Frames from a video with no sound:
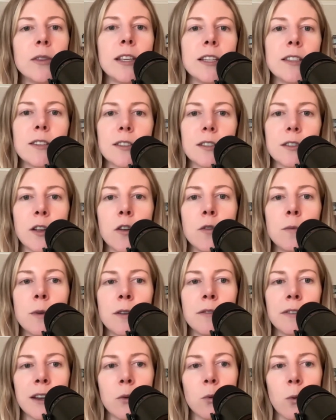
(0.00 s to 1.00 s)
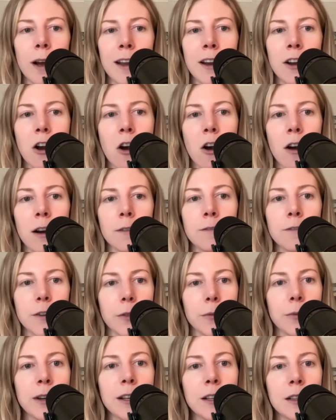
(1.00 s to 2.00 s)
this slow-moving white car for
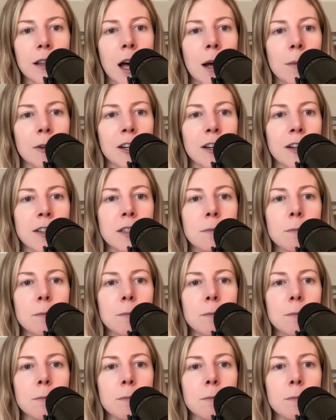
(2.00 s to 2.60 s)
3 kilometers